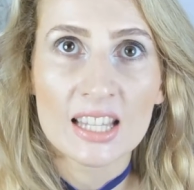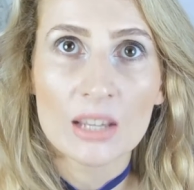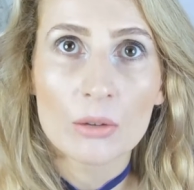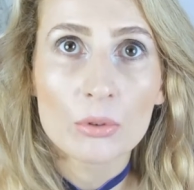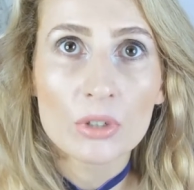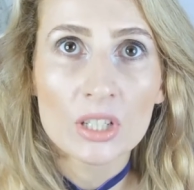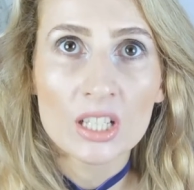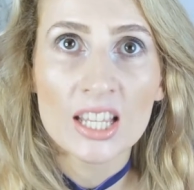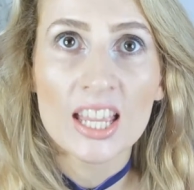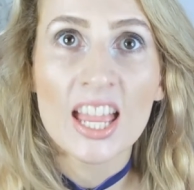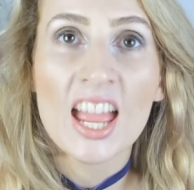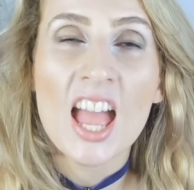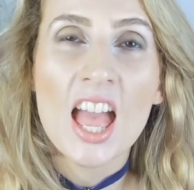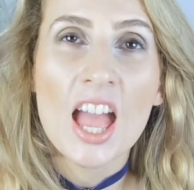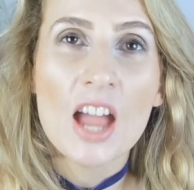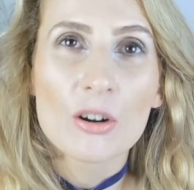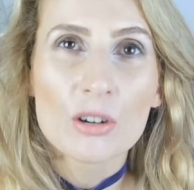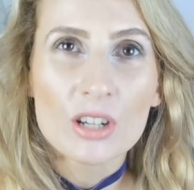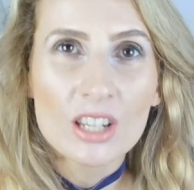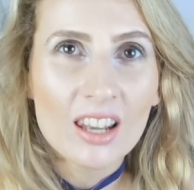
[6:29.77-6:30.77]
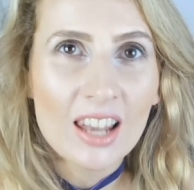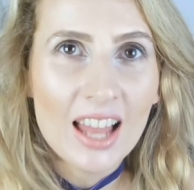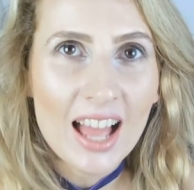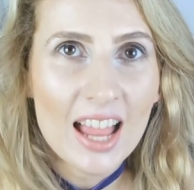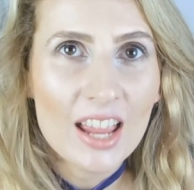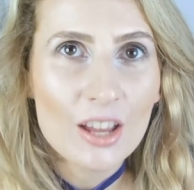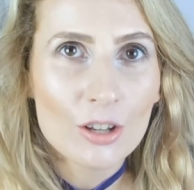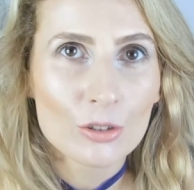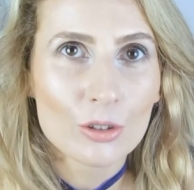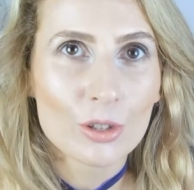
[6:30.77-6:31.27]
I really
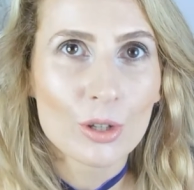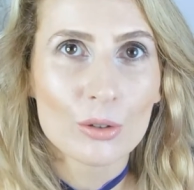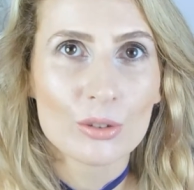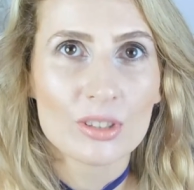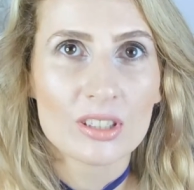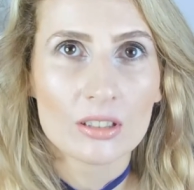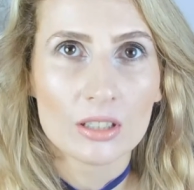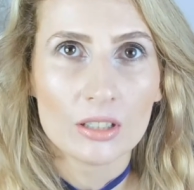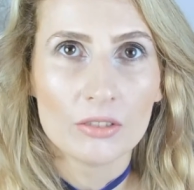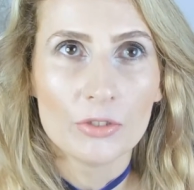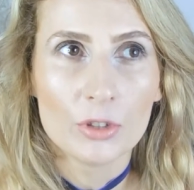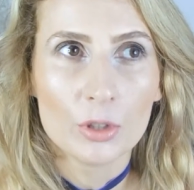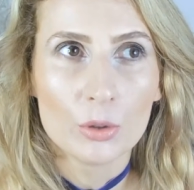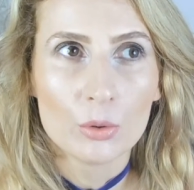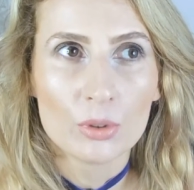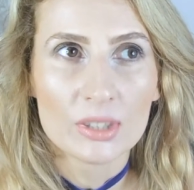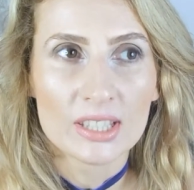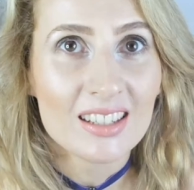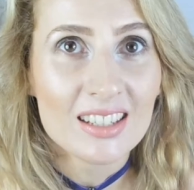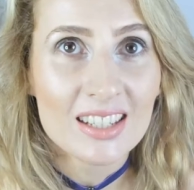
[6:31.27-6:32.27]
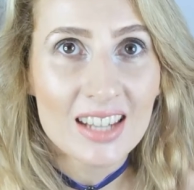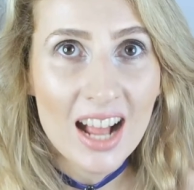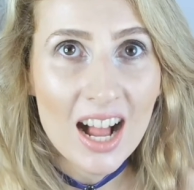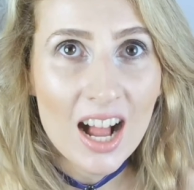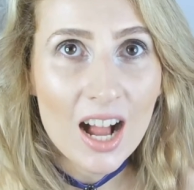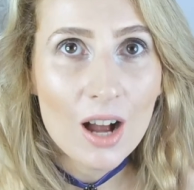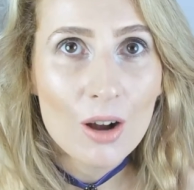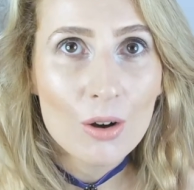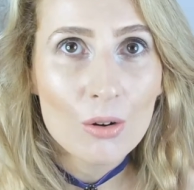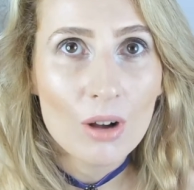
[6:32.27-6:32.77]
rely on those reviews.
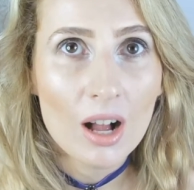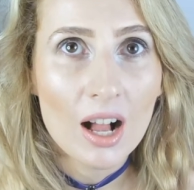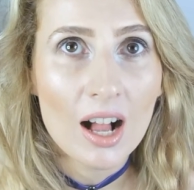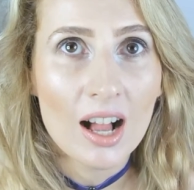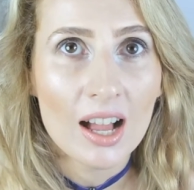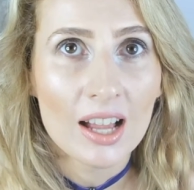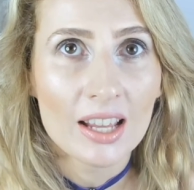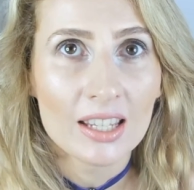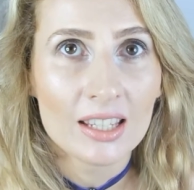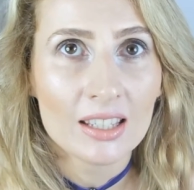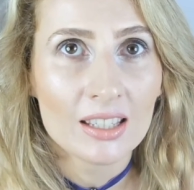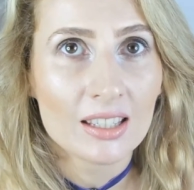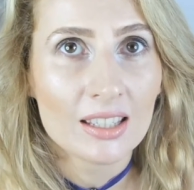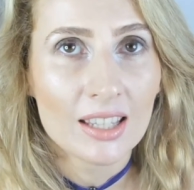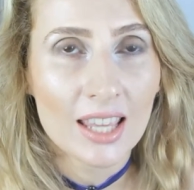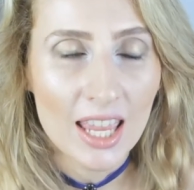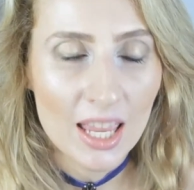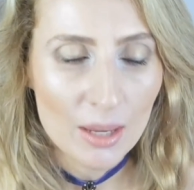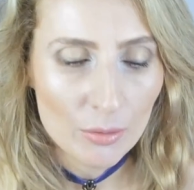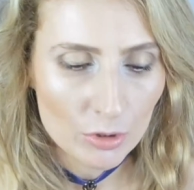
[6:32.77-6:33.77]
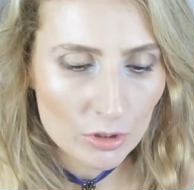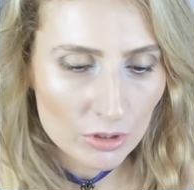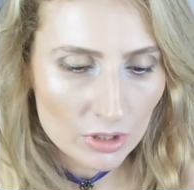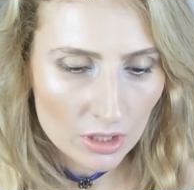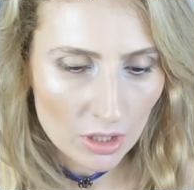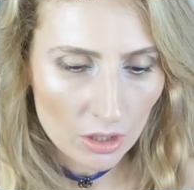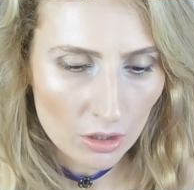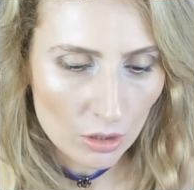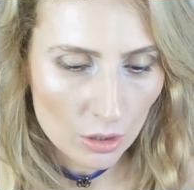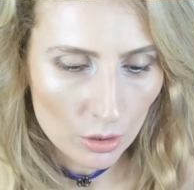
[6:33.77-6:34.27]
Now I came to the
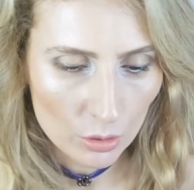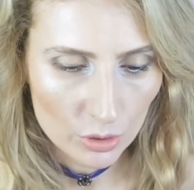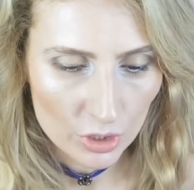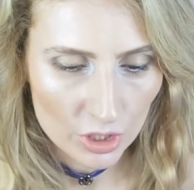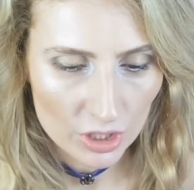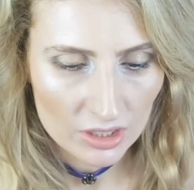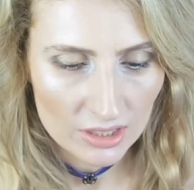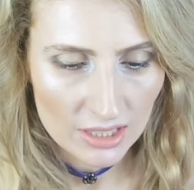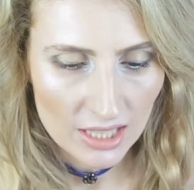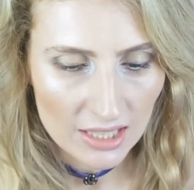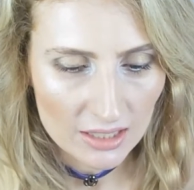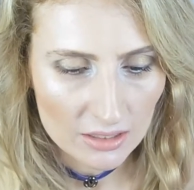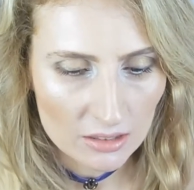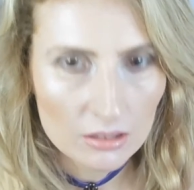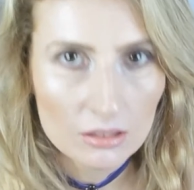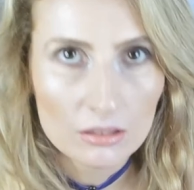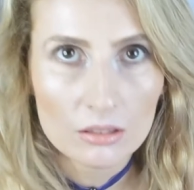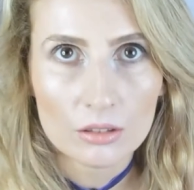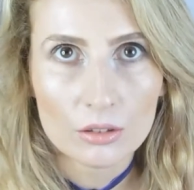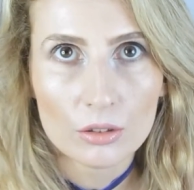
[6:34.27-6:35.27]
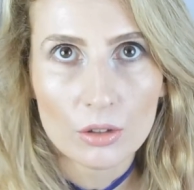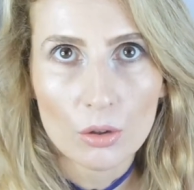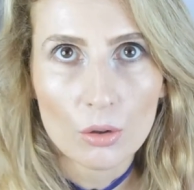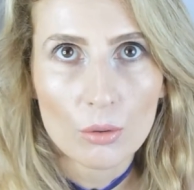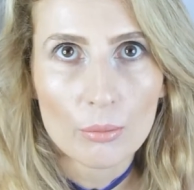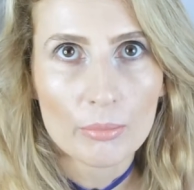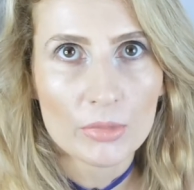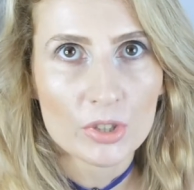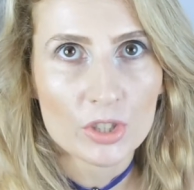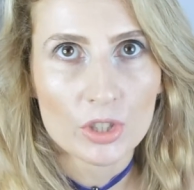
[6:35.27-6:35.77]
conclusion that, you know,
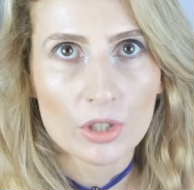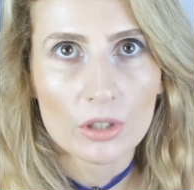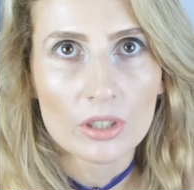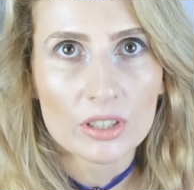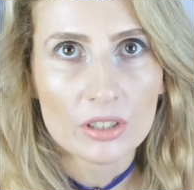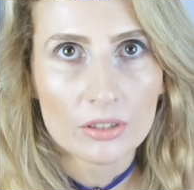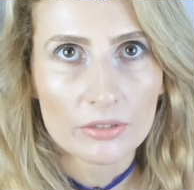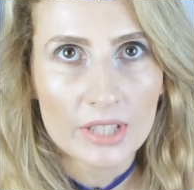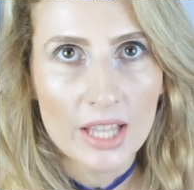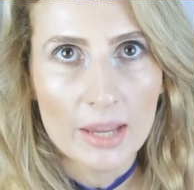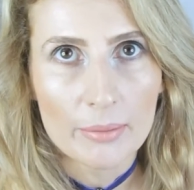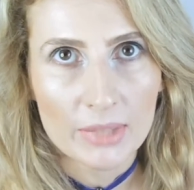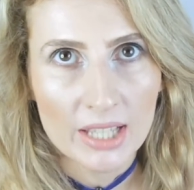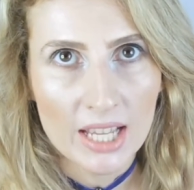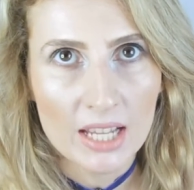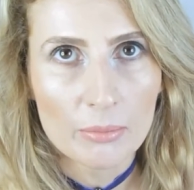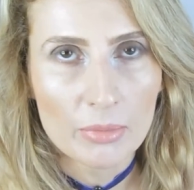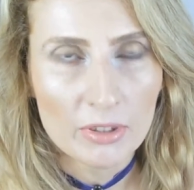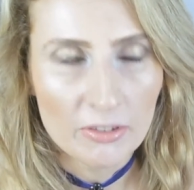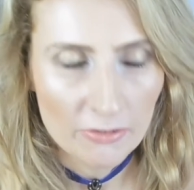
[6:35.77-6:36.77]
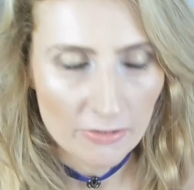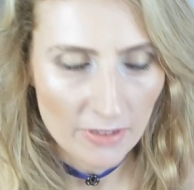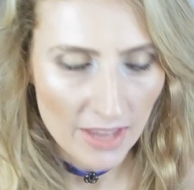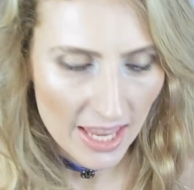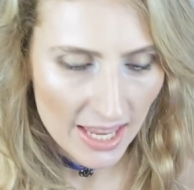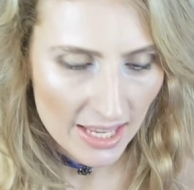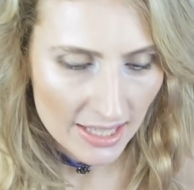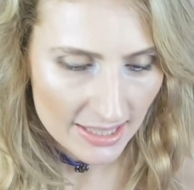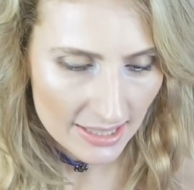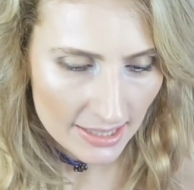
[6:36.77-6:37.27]
majority of them can be
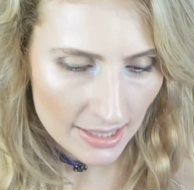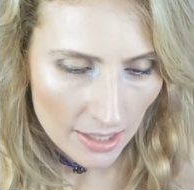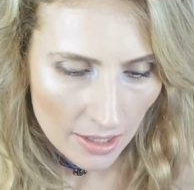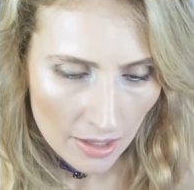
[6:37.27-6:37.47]
fakes.